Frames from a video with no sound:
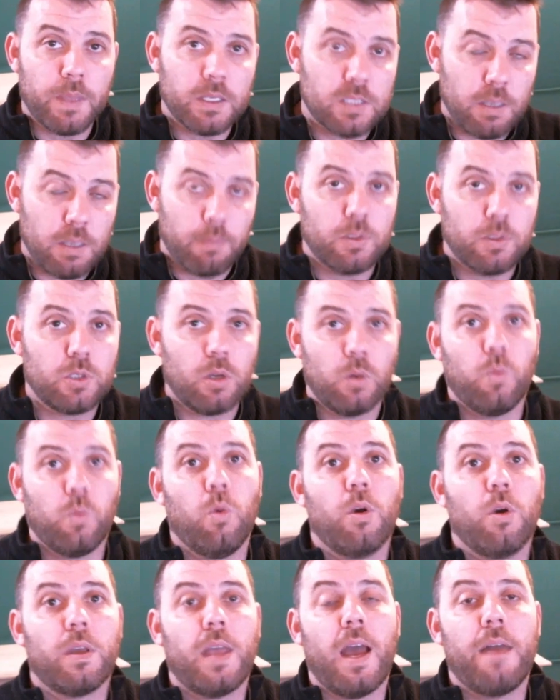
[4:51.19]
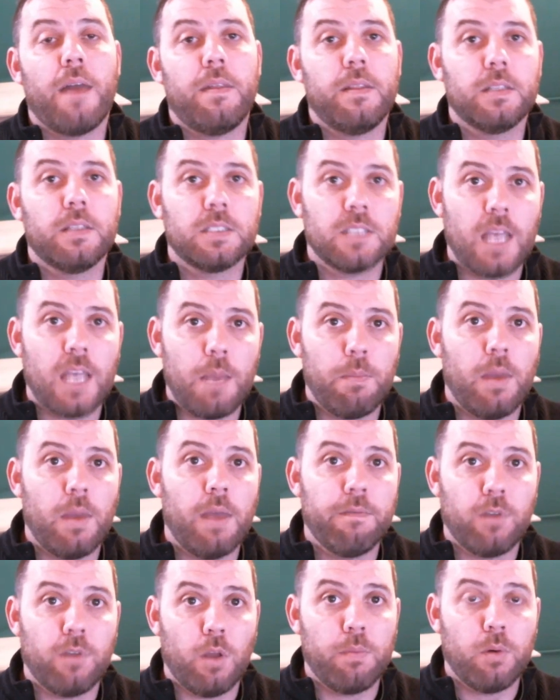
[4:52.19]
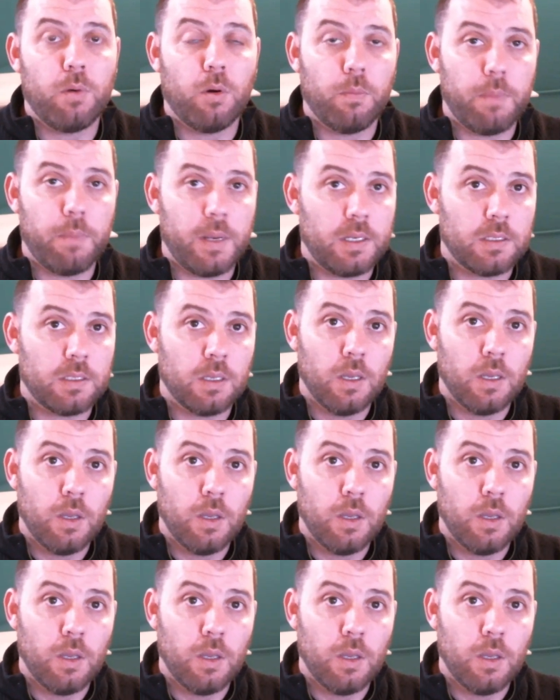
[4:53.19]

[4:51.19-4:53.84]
someone's going to work out that the same envelope got picked